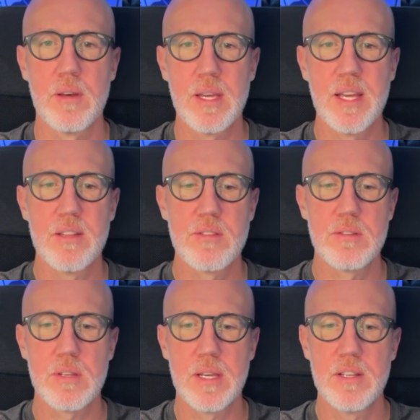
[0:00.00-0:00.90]

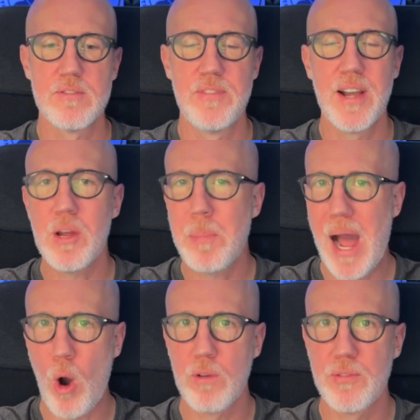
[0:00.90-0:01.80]
it's it's very
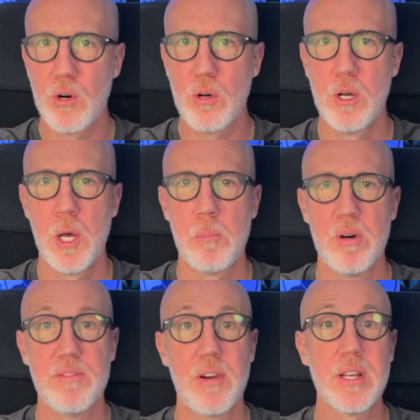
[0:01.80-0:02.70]
powerful
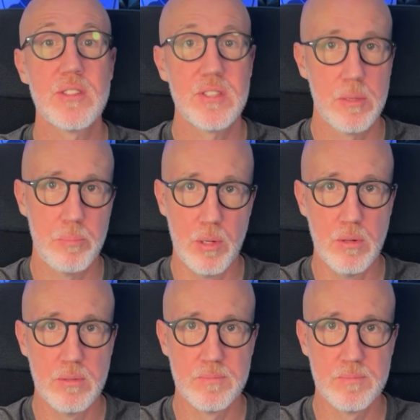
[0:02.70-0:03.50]
but very simple.